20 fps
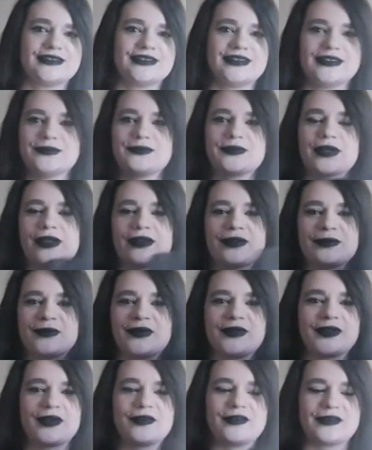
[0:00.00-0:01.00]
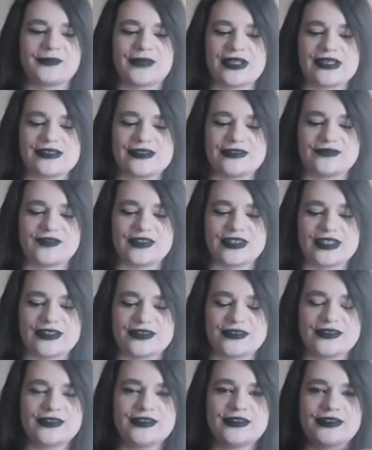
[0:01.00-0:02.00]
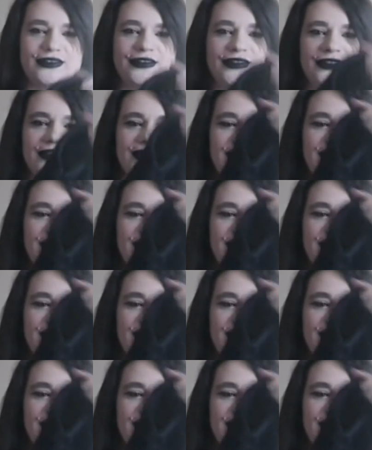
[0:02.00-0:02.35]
It probably won't go with my outfit at all,